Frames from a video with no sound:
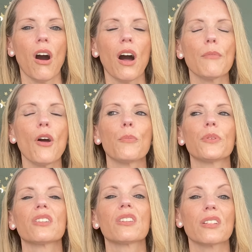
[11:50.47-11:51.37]
I'm open
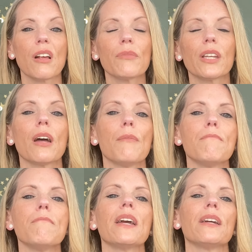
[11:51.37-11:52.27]
to something
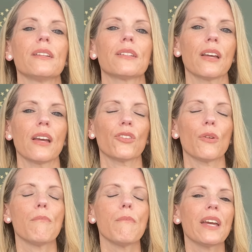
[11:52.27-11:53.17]
amazing
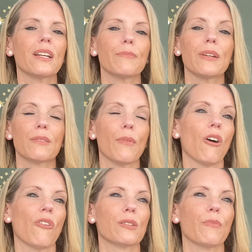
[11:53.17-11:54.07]
that makes me
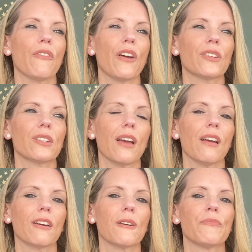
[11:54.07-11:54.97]
smile. That's my favourite
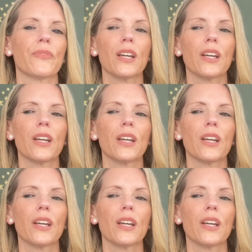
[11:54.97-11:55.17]
saying.